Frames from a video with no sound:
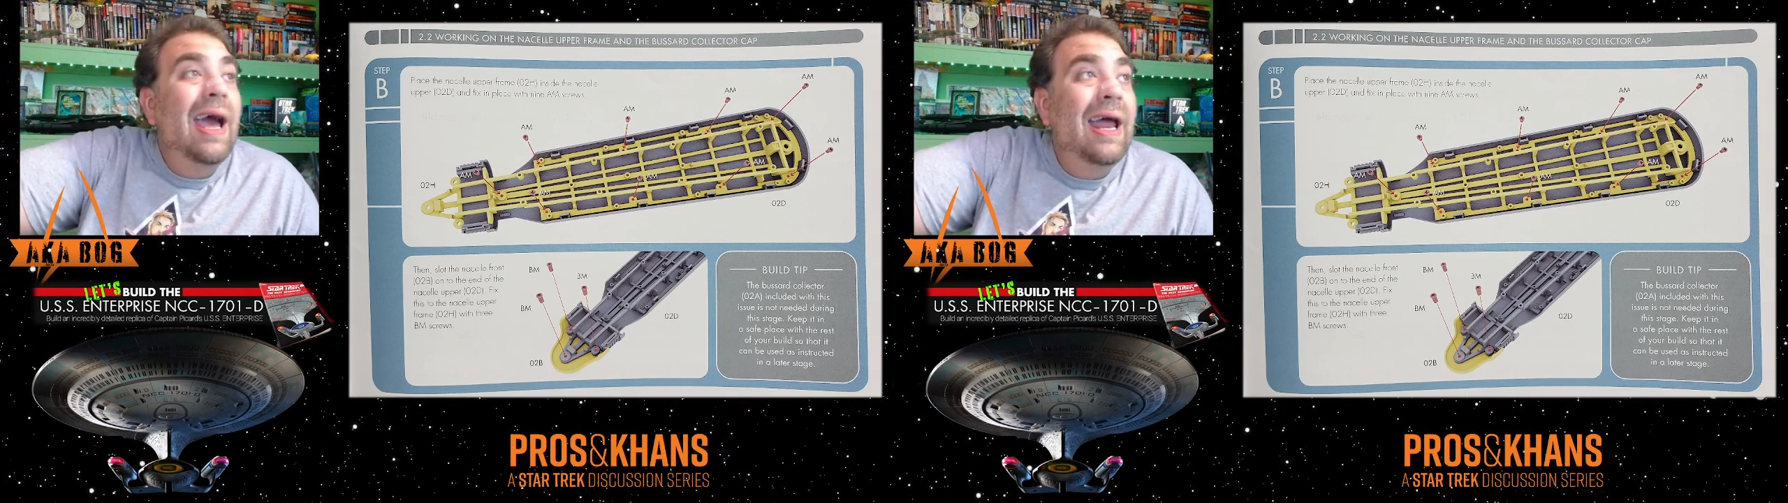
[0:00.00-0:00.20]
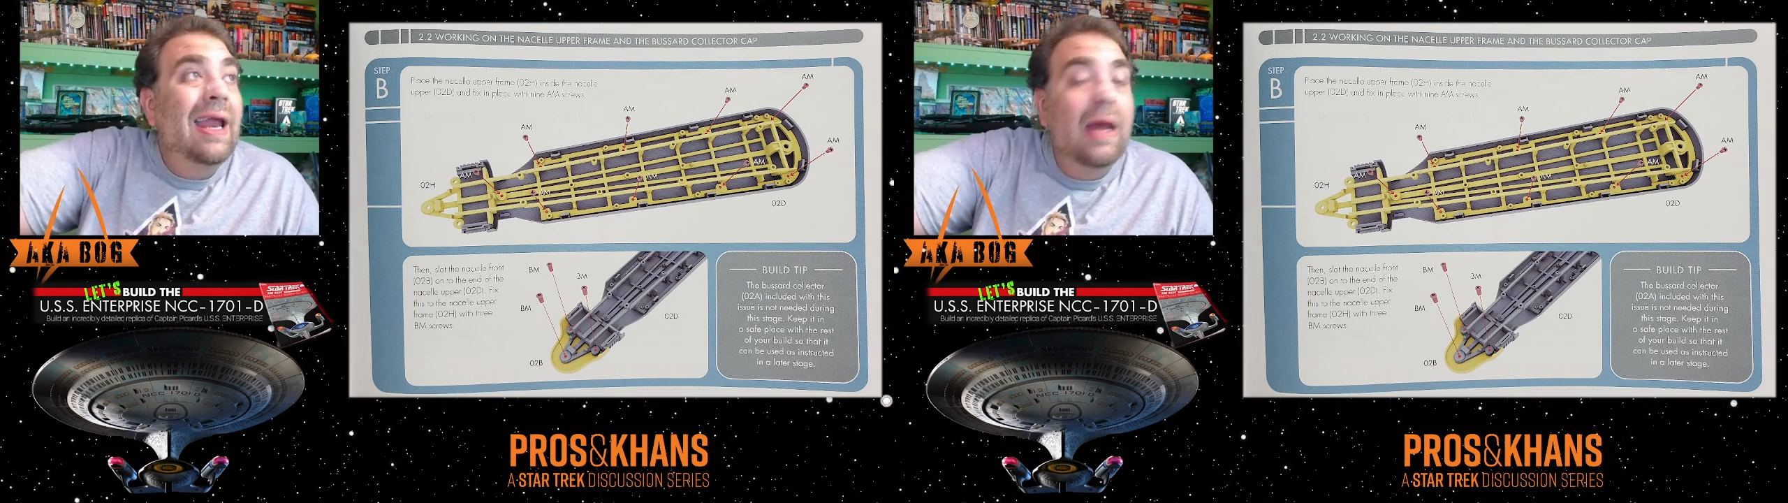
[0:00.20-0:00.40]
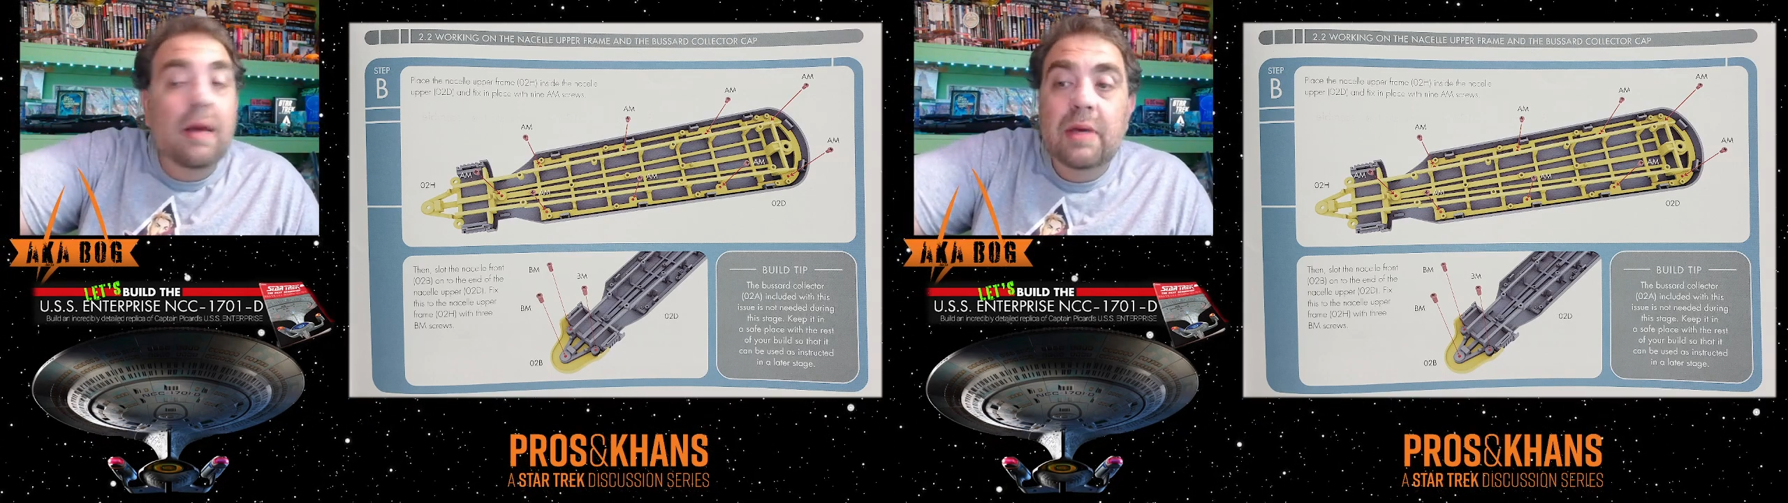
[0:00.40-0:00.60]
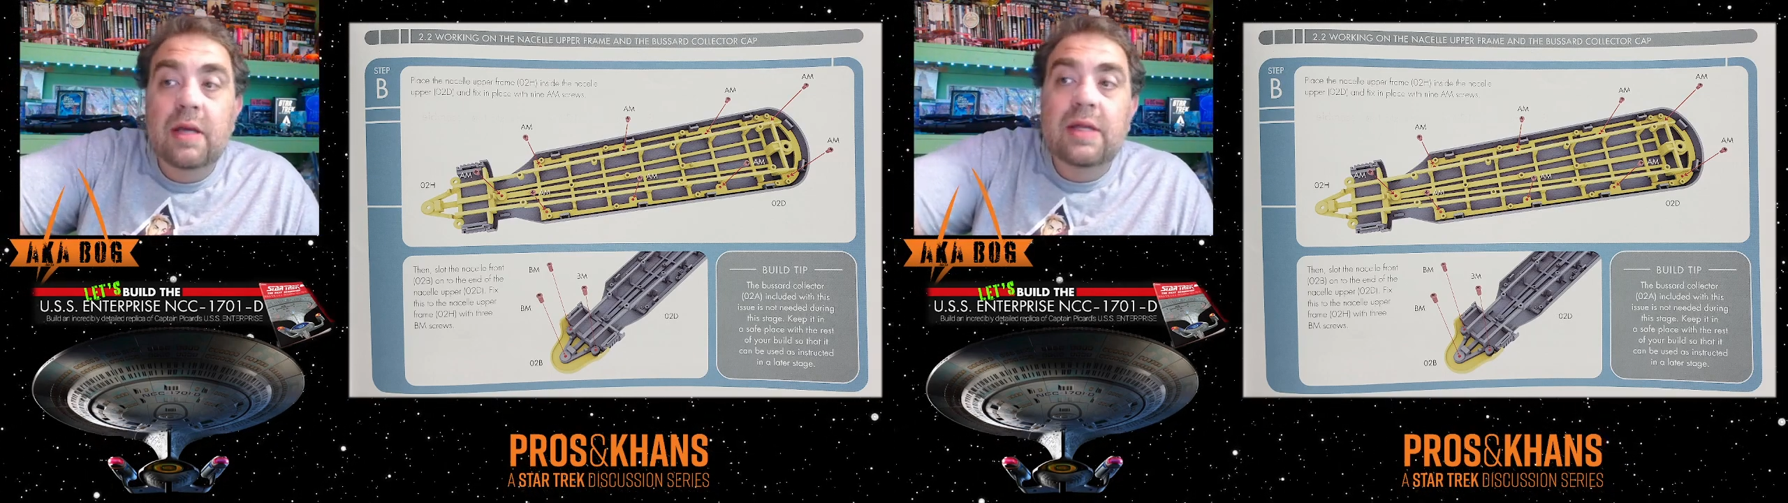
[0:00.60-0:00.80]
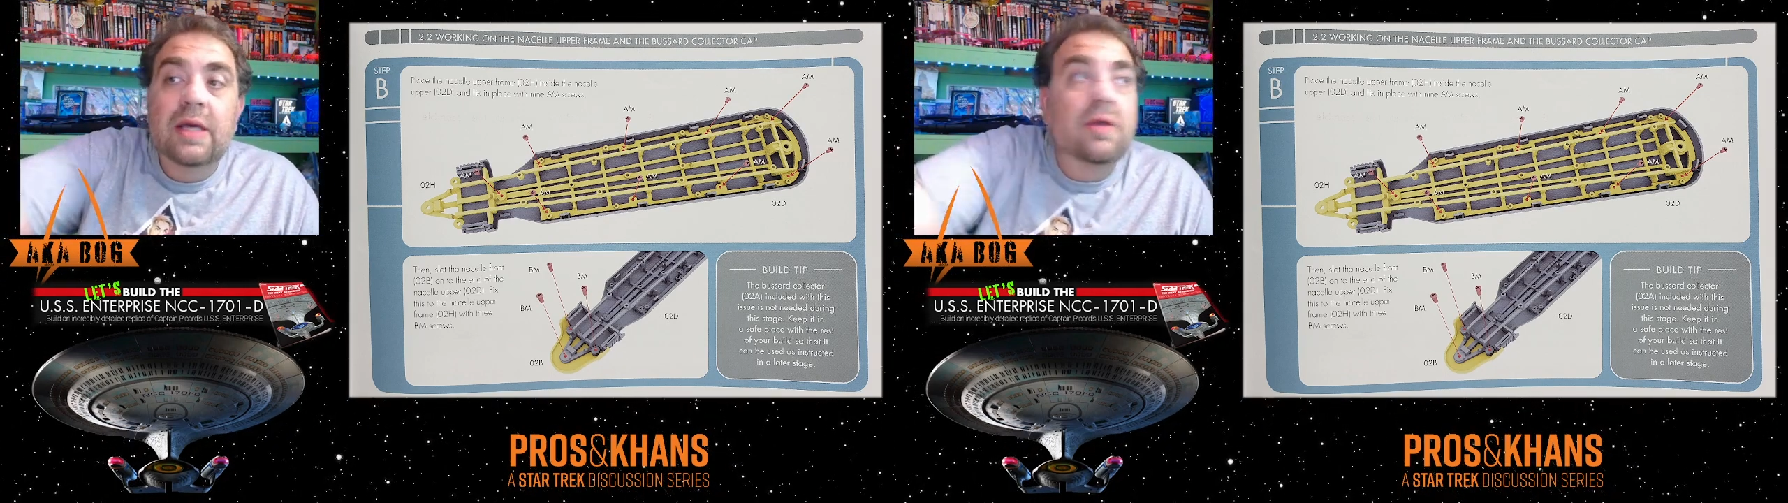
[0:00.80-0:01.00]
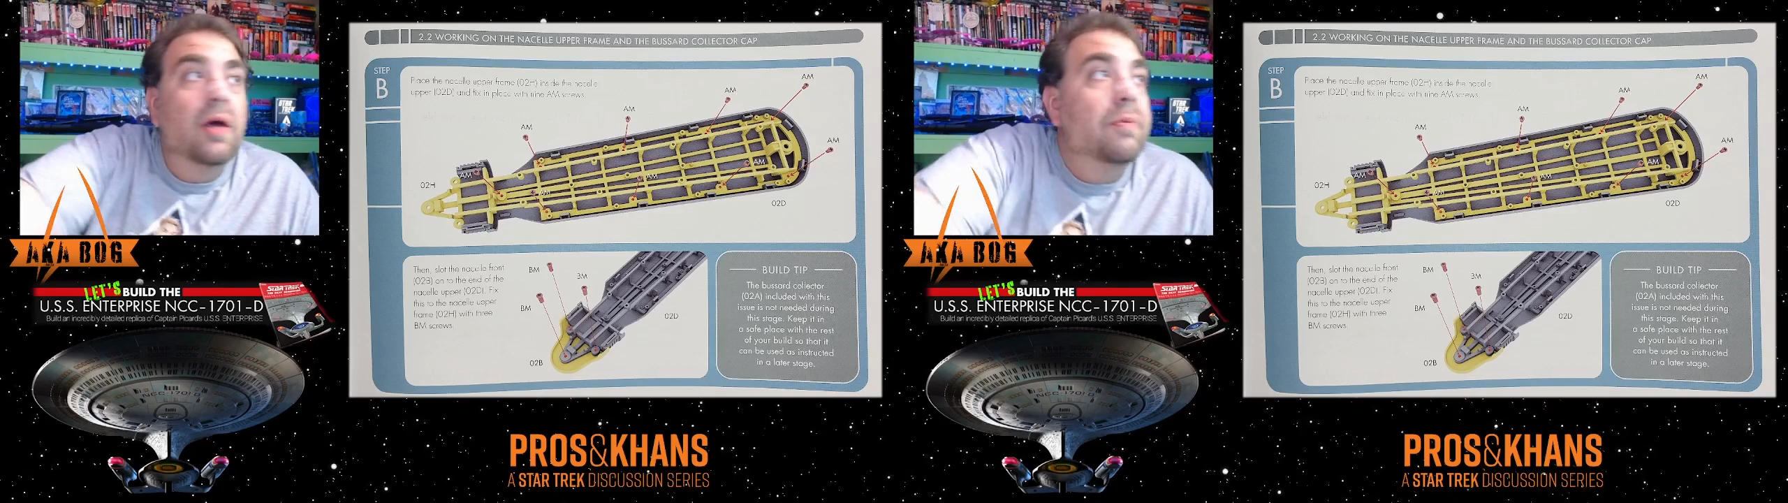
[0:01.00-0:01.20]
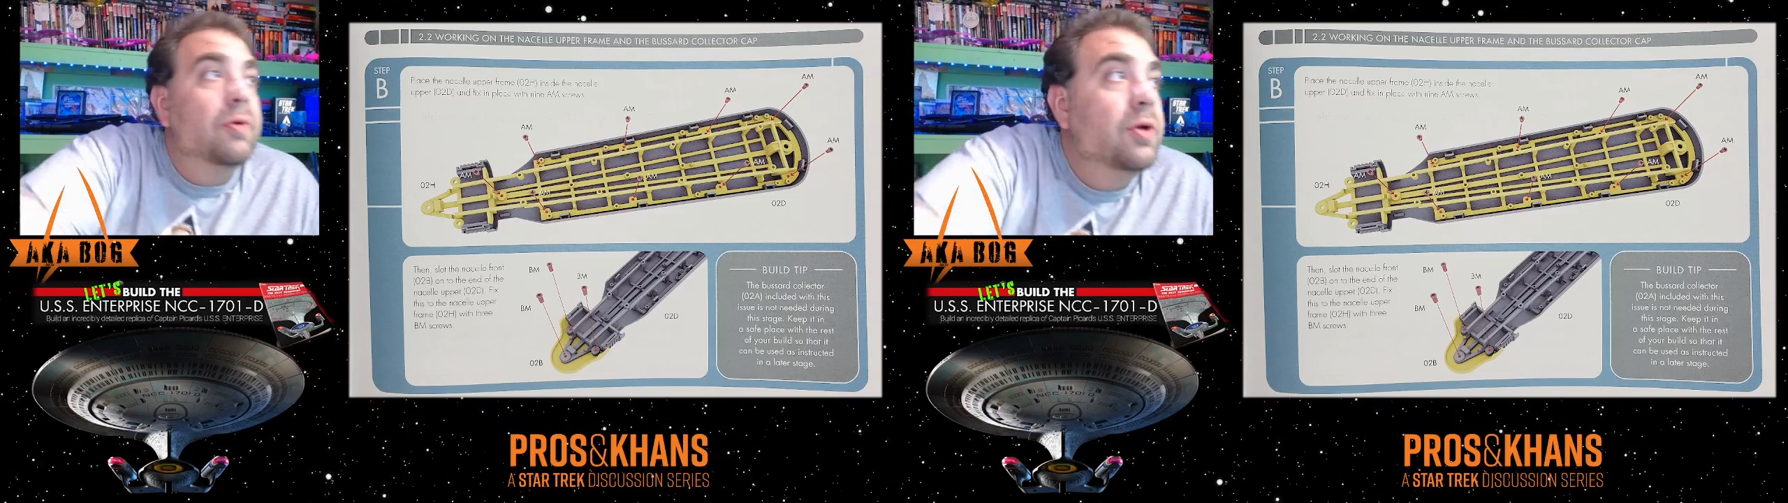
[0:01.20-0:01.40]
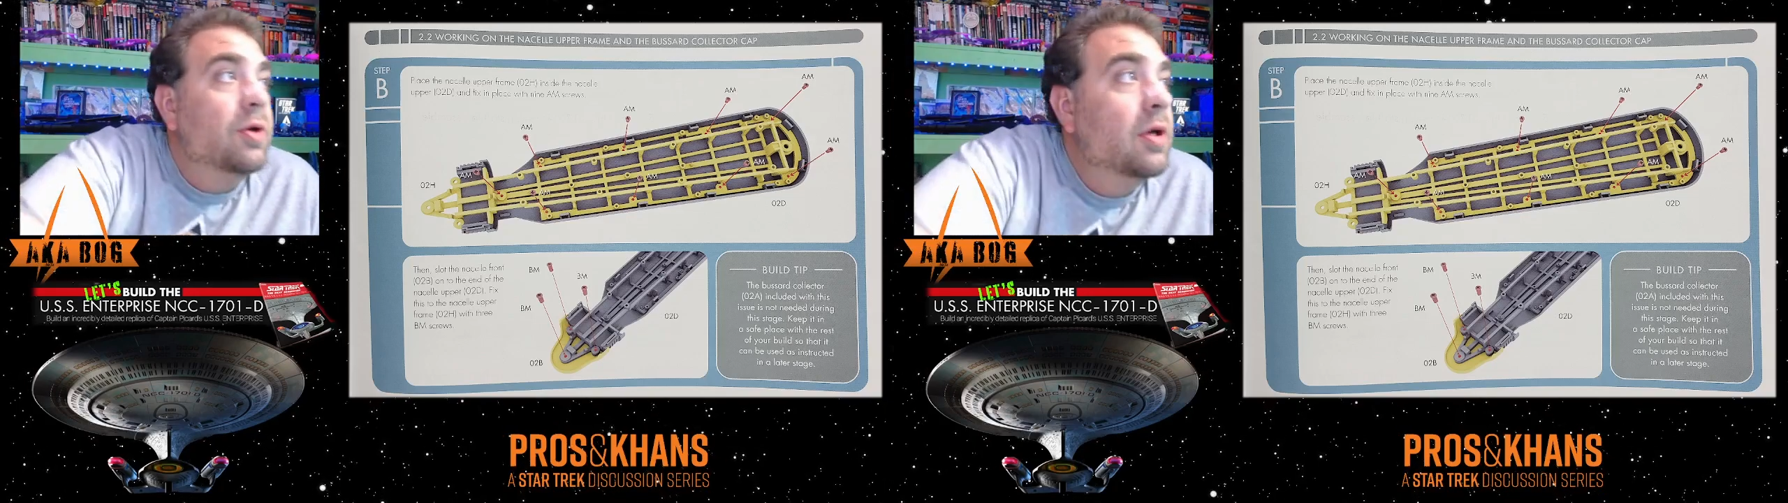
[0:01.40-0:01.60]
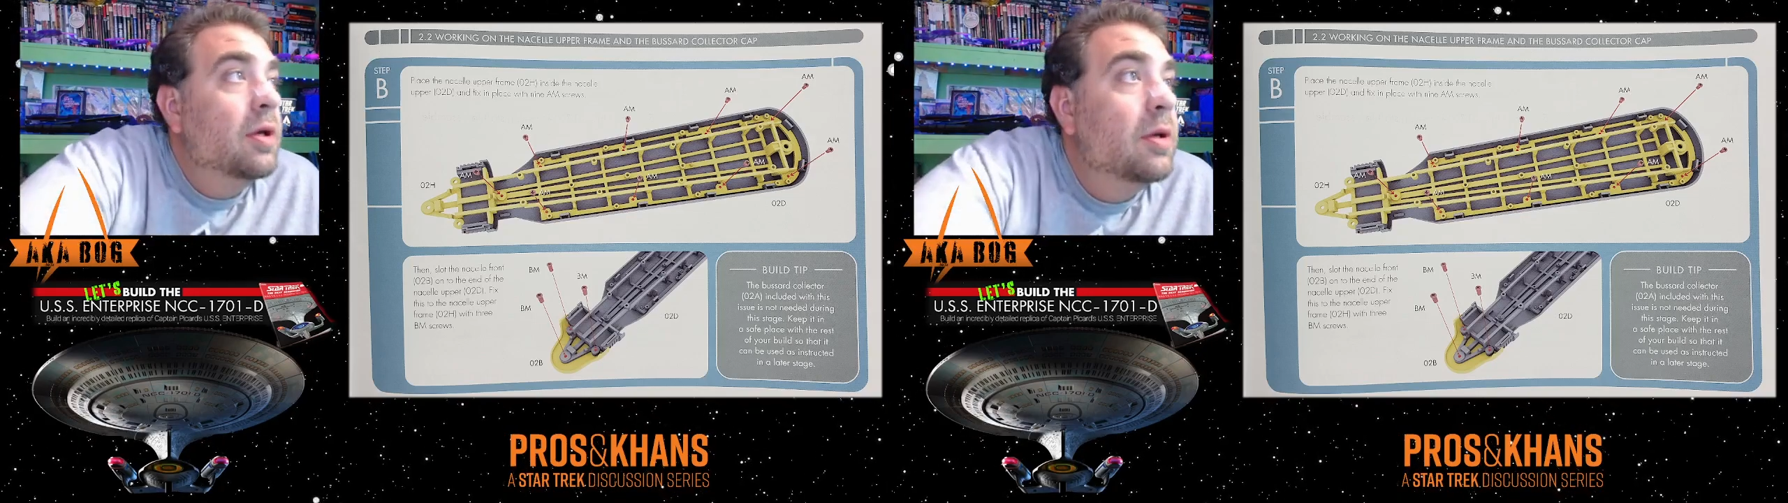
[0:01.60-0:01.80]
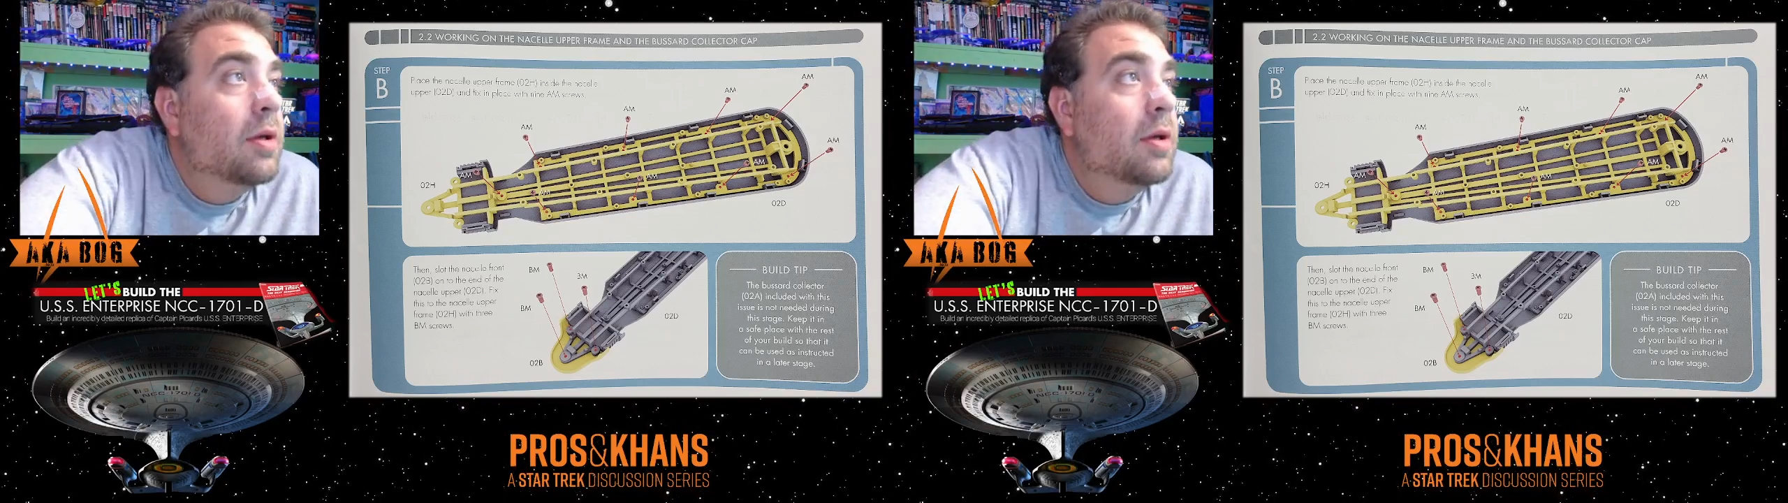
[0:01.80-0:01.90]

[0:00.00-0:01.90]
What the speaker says: And I'm going to take the opportunity.